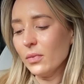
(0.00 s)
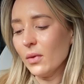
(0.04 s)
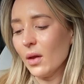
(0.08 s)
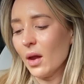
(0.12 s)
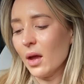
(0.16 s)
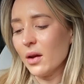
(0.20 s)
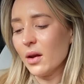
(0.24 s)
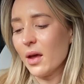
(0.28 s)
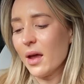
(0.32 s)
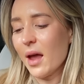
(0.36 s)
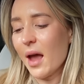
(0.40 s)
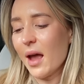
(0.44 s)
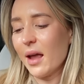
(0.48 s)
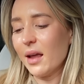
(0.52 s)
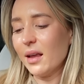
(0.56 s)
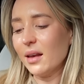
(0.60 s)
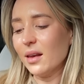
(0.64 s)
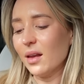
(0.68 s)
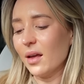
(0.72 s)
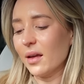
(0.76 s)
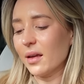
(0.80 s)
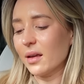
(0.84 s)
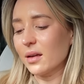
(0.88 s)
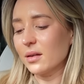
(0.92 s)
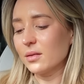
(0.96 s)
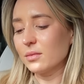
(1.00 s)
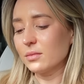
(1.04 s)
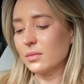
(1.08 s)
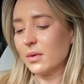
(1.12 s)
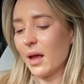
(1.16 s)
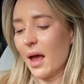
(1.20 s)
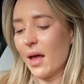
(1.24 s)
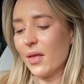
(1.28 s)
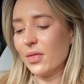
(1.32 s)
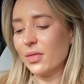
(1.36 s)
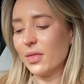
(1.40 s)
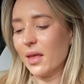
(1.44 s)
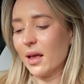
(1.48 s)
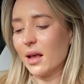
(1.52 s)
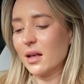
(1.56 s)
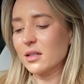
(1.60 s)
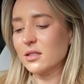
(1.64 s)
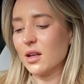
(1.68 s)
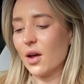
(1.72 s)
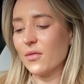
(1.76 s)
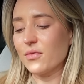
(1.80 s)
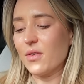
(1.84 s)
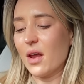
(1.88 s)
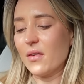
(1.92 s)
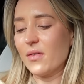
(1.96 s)
and I hate like getting things
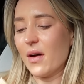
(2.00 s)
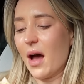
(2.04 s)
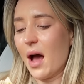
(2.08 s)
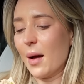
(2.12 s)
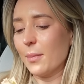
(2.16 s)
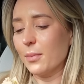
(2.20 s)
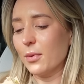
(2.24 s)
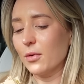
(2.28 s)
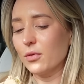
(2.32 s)
I've never had